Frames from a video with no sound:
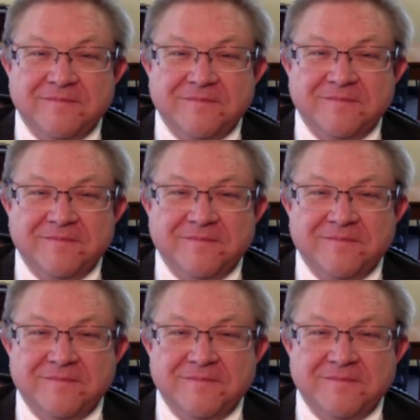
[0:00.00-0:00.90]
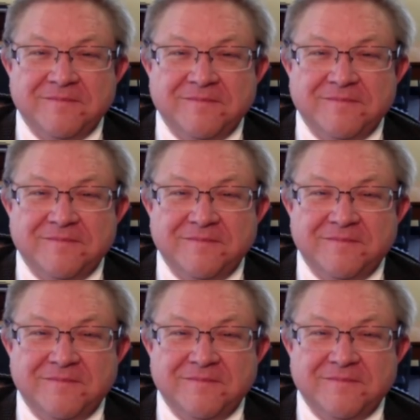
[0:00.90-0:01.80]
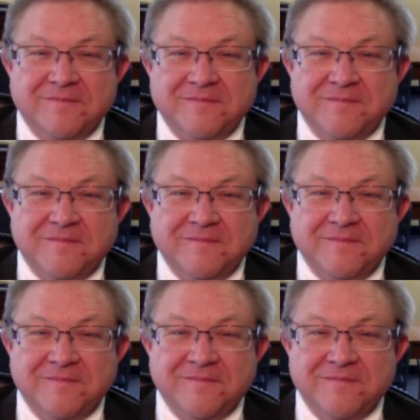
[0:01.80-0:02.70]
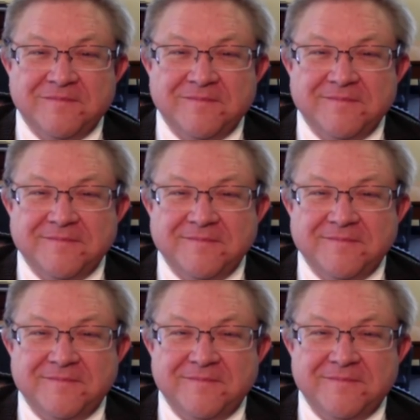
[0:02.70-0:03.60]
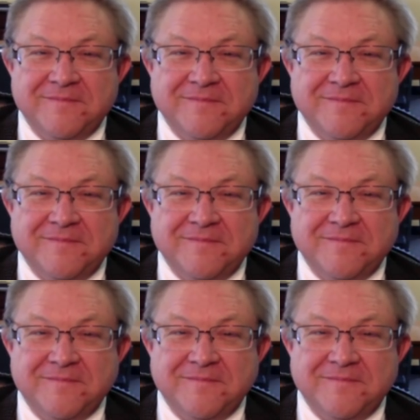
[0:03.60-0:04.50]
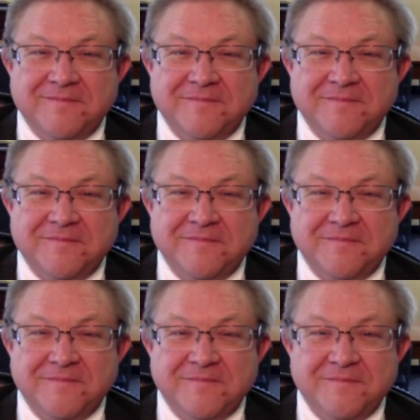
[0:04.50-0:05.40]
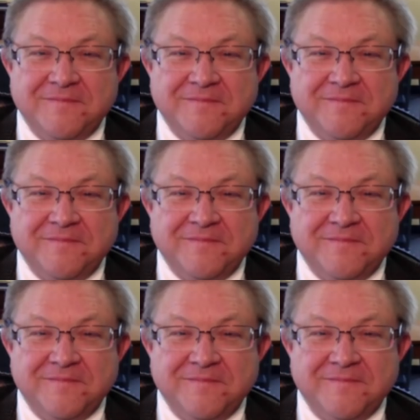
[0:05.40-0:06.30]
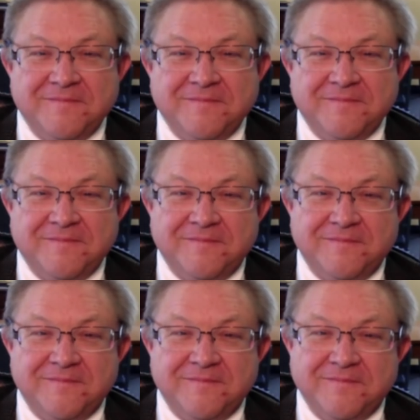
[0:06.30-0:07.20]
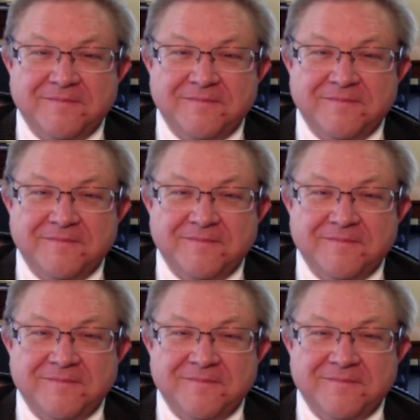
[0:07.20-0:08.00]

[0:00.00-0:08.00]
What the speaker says: No words are spoken by the person on screen.